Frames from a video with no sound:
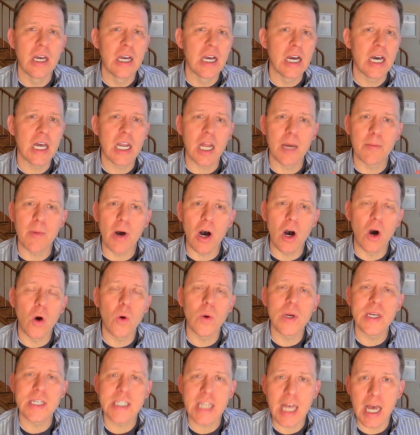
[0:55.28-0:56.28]
And I'm
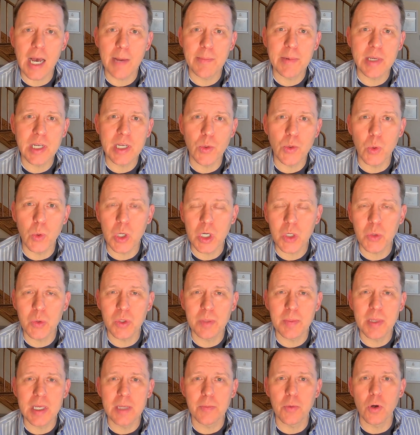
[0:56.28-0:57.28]
always happy to work with
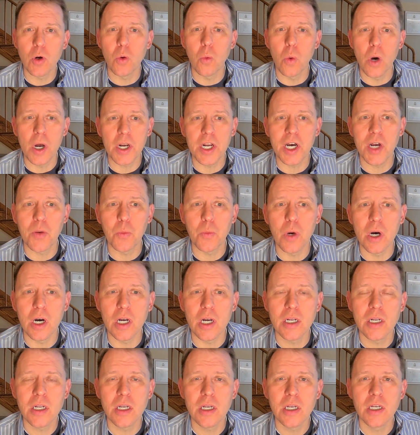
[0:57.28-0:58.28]
people
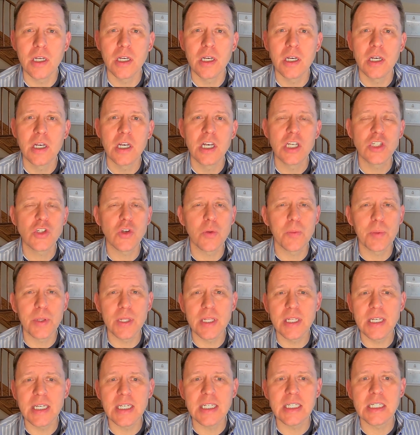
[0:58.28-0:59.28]
one-on-one. So
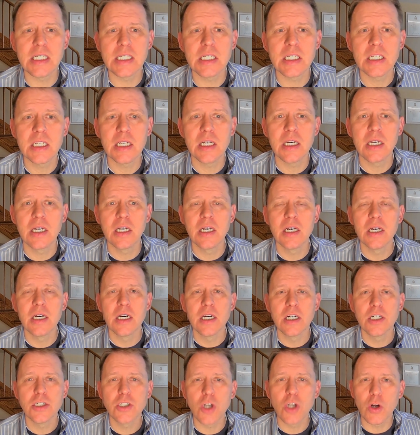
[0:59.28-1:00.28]
please
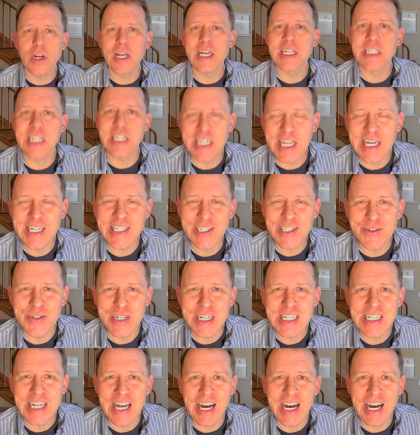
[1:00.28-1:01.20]
don't hesitate to reach